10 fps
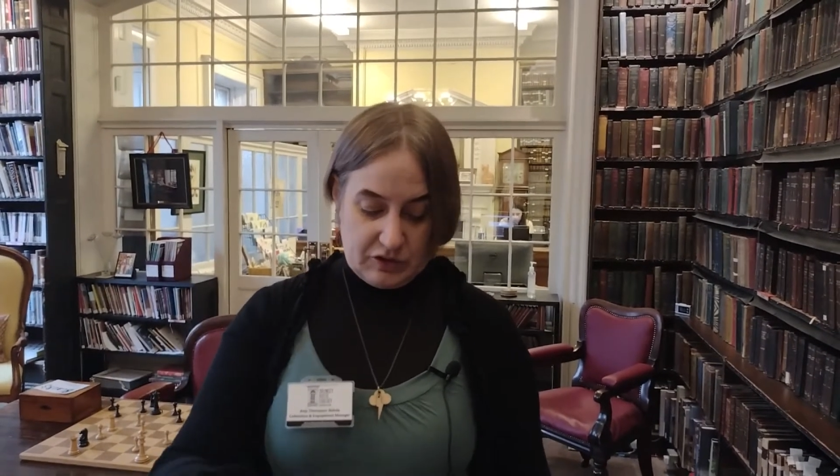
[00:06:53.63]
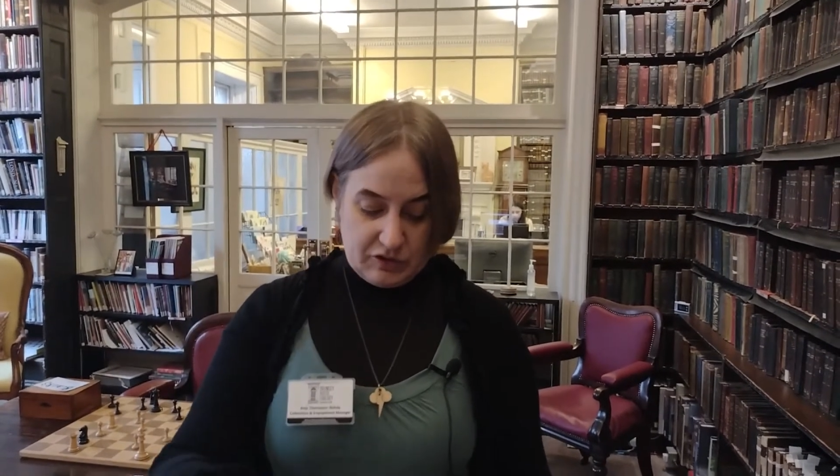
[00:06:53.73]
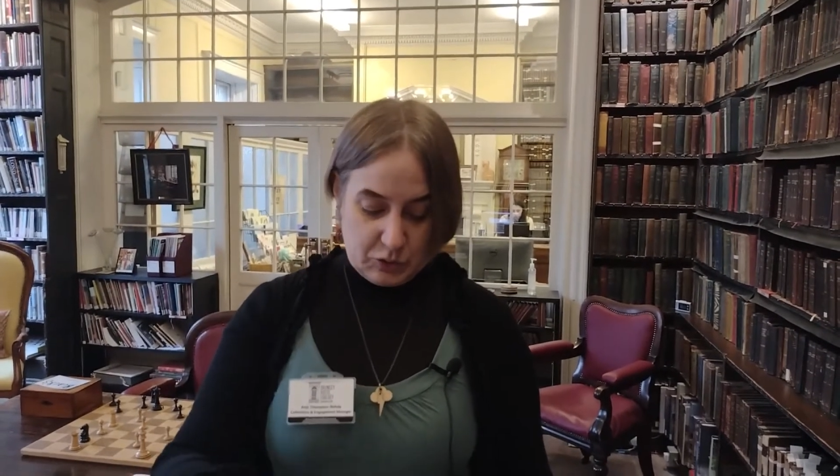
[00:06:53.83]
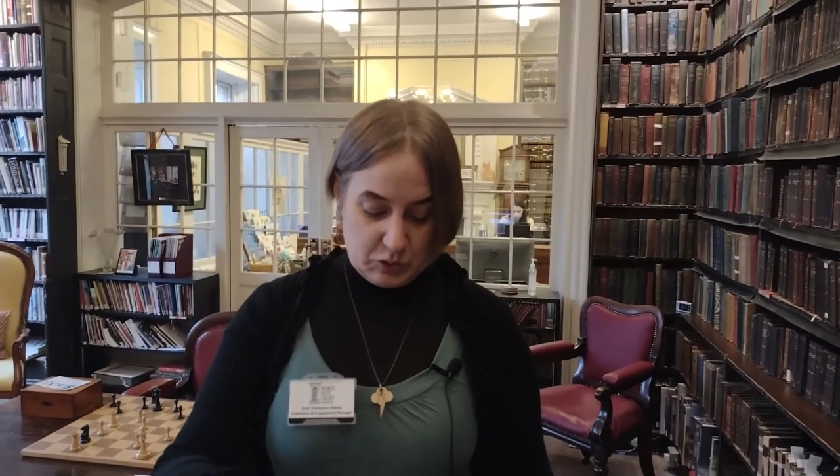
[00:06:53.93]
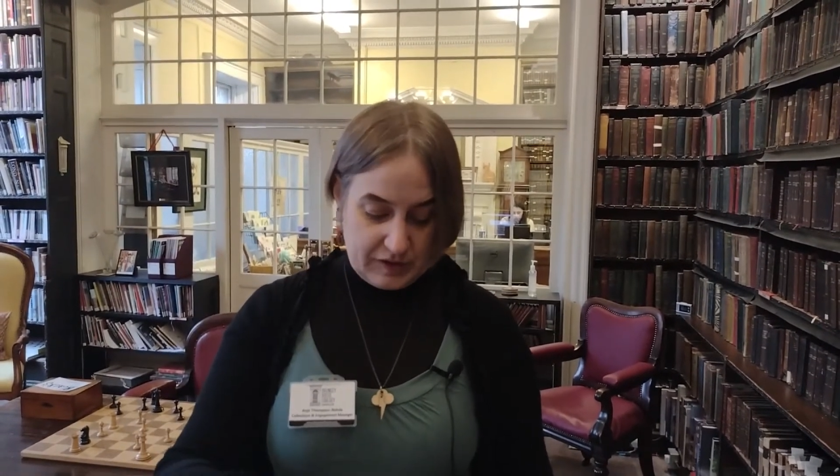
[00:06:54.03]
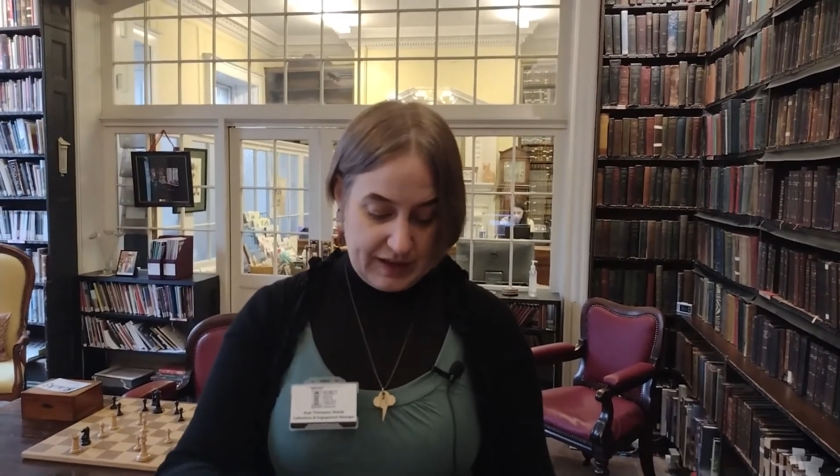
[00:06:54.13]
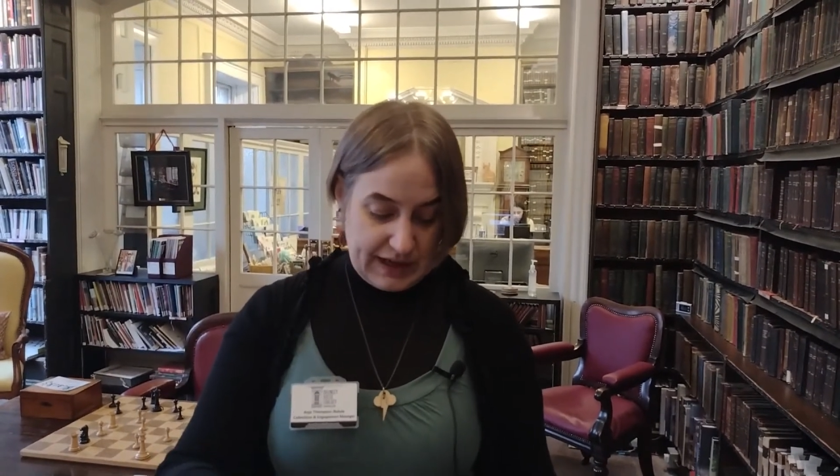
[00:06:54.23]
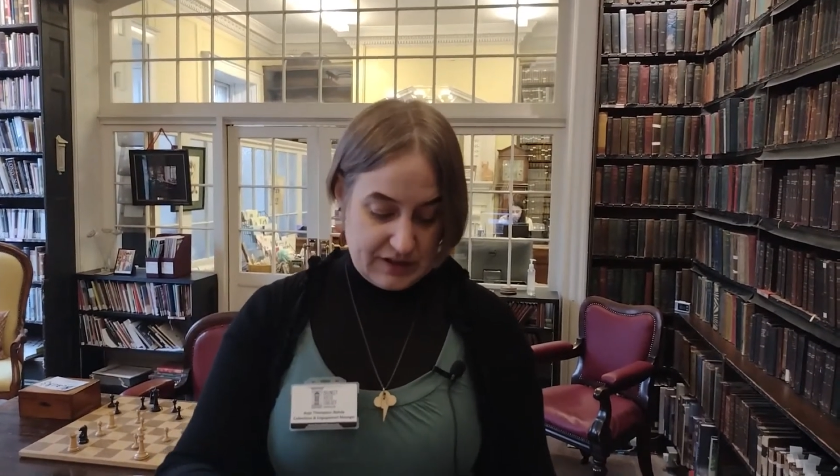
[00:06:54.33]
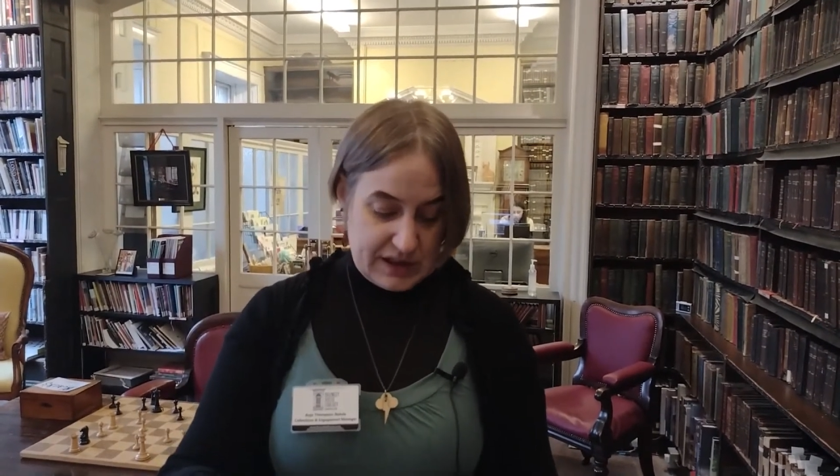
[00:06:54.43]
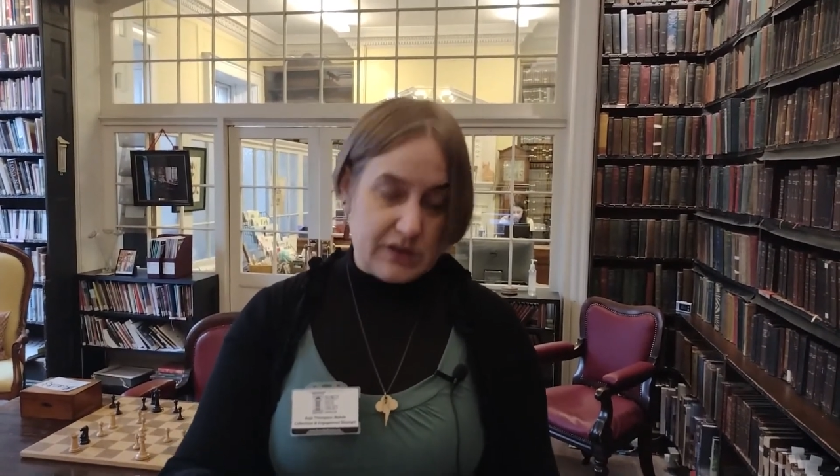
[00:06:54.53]
installed in the
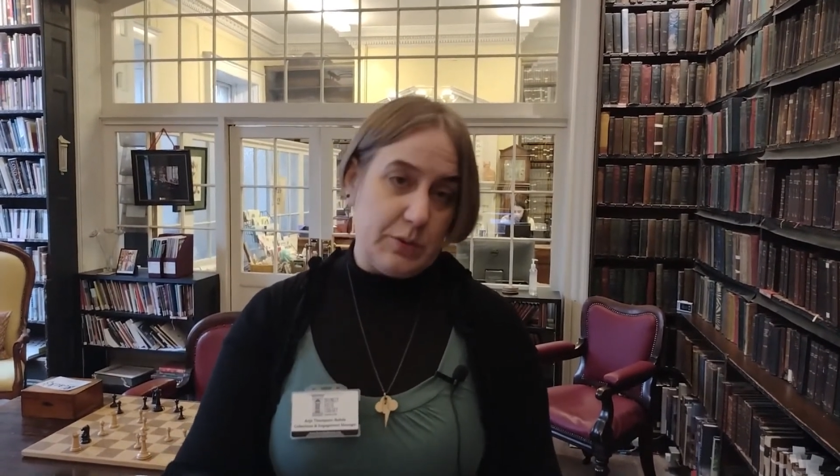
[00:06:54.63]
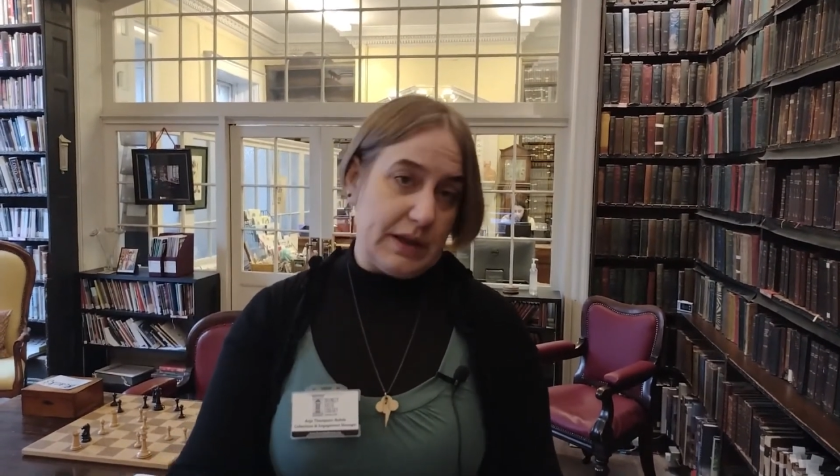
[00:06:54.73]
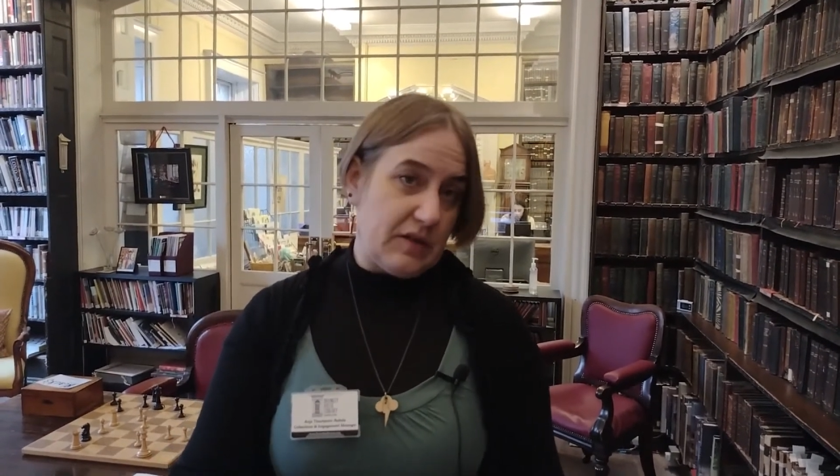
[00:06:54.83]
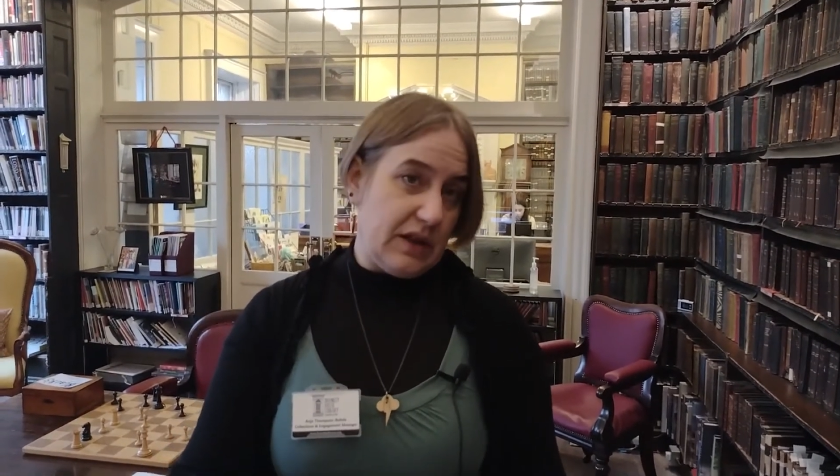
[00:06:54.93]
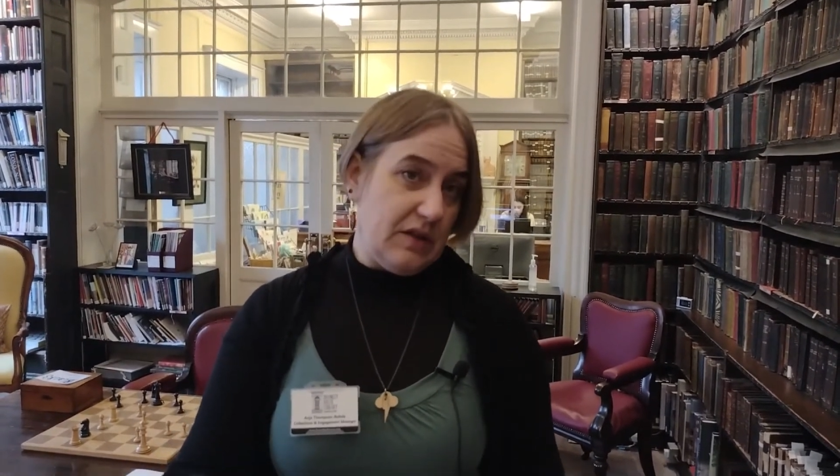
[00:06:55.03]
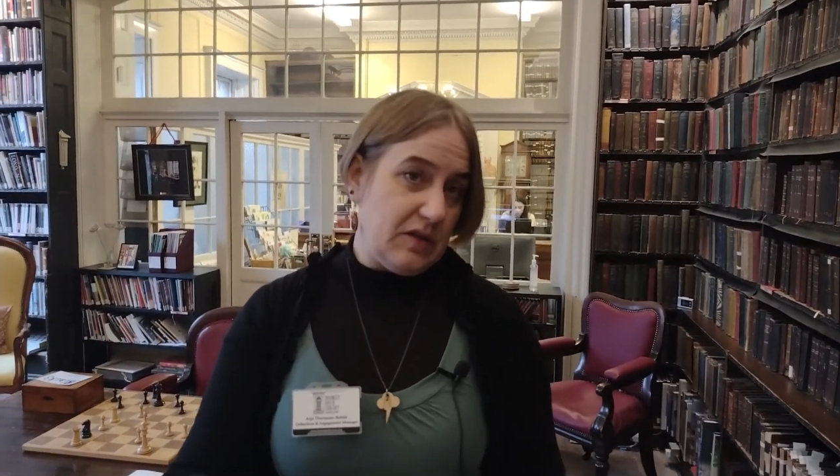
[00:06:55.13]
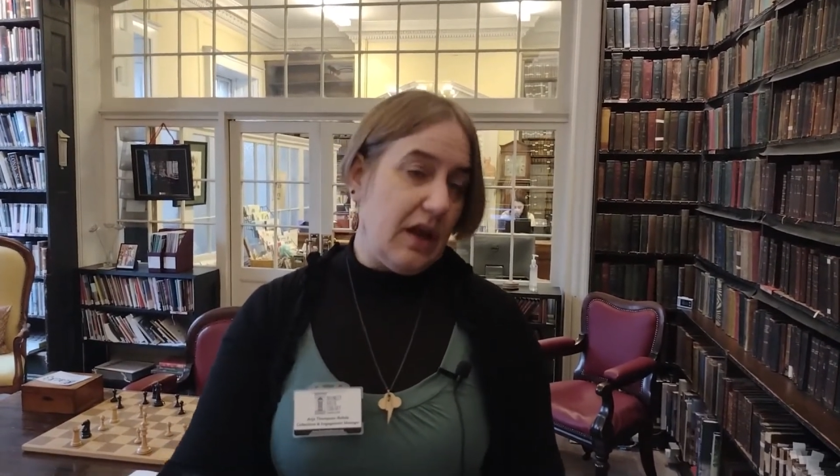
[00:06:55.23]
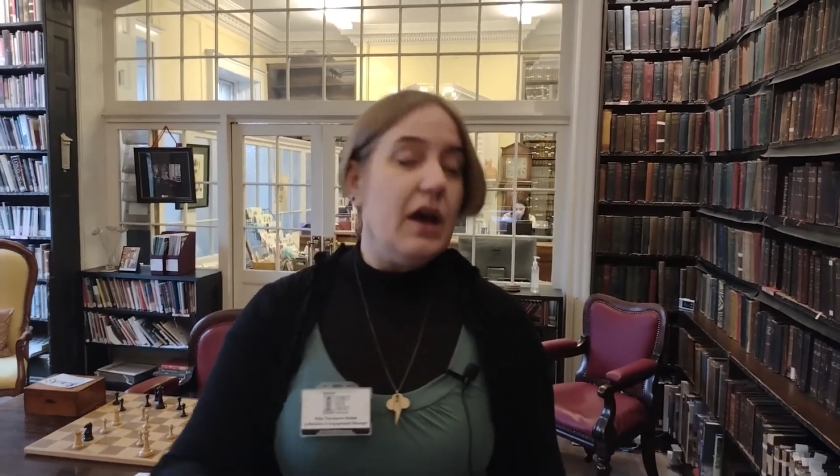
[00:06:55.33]
1820s.